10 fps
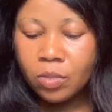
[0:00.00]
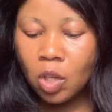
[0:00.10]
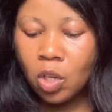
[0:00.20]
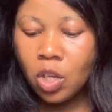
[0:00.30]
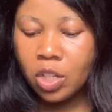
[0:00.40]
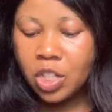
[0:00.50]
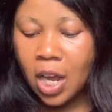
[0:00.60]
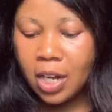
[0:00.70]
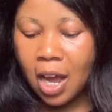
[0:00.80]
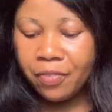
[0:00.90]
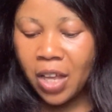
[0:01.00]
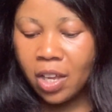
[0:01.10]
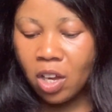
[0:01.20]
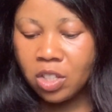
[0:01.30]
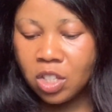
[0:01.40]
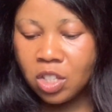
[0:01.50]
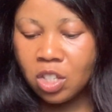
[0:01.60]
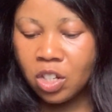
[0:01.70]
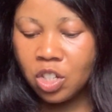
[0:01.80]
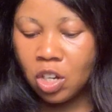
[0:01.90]
on your channel, after your
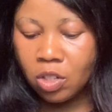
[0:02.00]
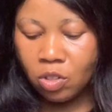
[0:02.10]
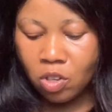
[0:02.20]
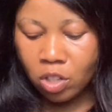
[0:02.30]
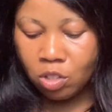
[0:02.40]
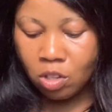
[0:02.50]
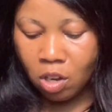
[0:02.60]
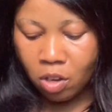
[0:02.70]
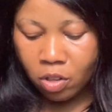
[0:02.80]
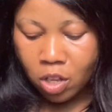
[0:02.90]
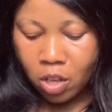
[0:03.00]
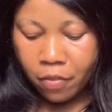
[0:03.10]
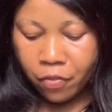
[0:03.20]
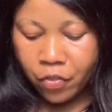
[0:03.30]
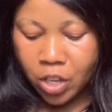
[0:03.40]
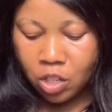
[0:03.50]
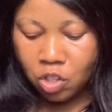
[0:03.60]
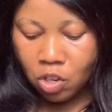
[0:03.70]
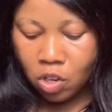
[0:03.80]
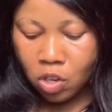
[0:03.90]
description, you go to your
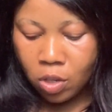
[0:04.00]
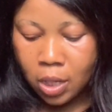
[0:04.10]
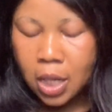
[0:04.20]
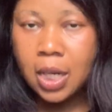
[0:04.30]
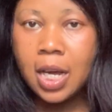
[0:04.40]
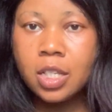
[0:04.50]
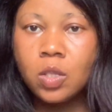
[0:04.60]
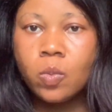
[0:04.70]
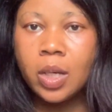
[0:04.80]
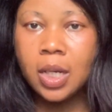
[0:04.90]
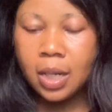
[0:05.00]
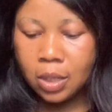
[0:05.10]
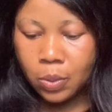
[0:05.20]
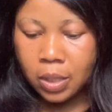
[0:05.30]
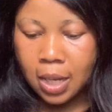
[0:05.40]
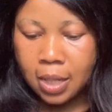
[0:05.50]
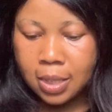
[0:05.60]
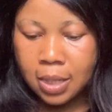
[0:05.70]
video. Let's quickly do that